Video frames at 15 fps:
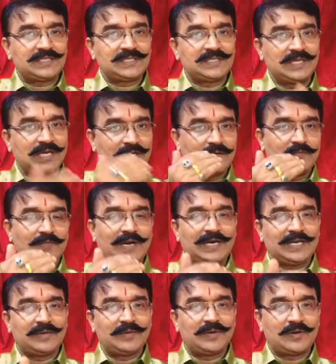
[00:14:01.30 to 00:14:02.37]
done,
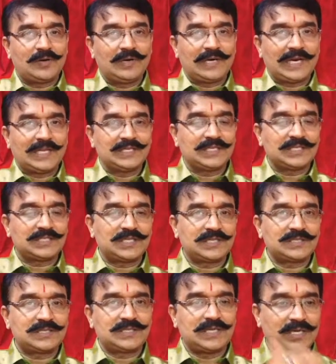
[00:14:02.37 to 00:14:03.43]
whatever all
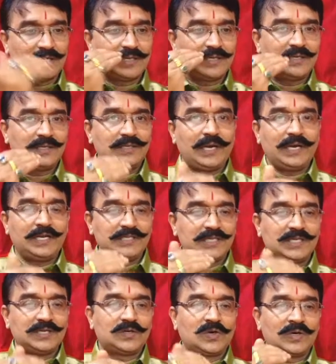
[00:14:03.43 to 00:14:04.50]
transactions done, that is
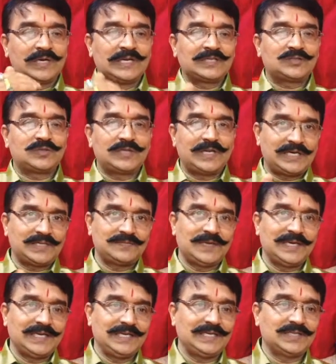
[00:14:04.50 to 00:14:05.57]
recorded. So that is
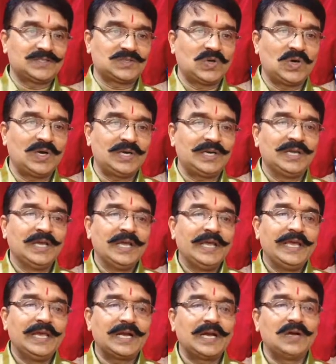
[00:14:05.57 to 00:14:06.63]
why it is called
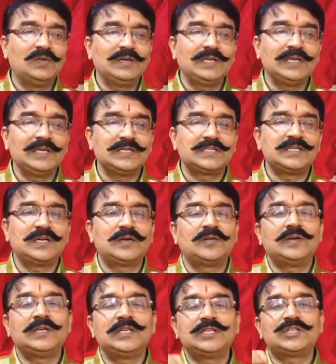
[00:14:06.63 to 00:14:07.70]
accounting is done
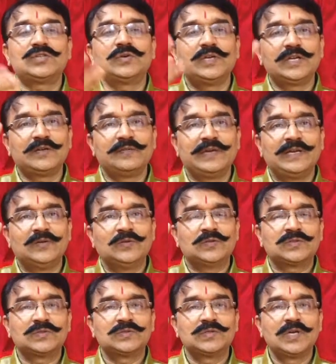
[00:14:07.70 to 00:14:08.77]
on historic
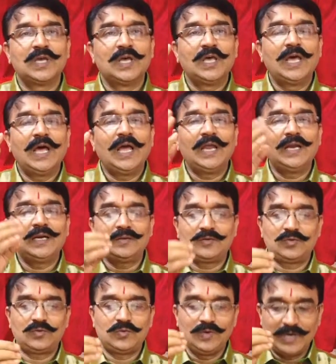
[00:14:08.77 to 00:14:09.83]
values, and
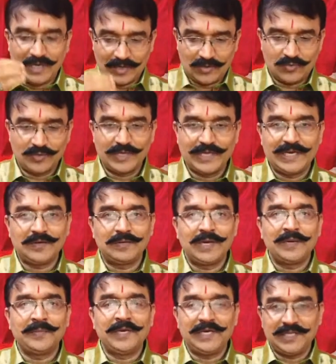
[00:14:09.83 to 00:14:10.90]
today
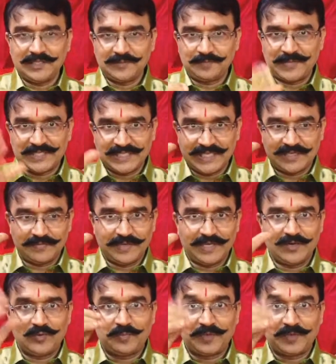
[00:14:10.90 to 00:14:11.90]
requirement is present value,